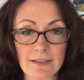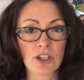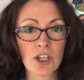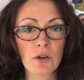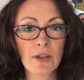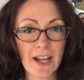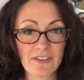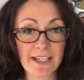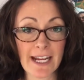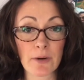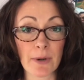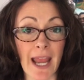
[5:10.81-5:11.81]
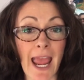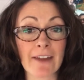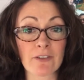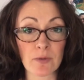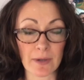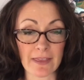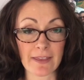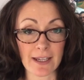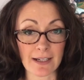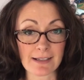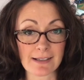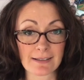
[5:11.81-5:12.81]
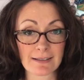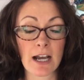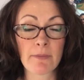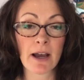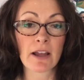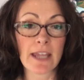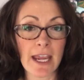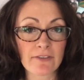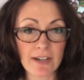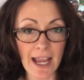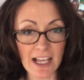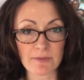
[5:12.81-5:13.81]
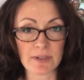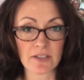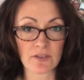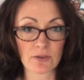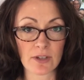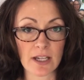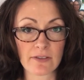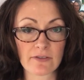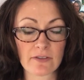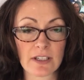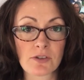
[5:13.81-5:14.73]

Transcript: You don't have to care what everyone thinks about every aspect of your life.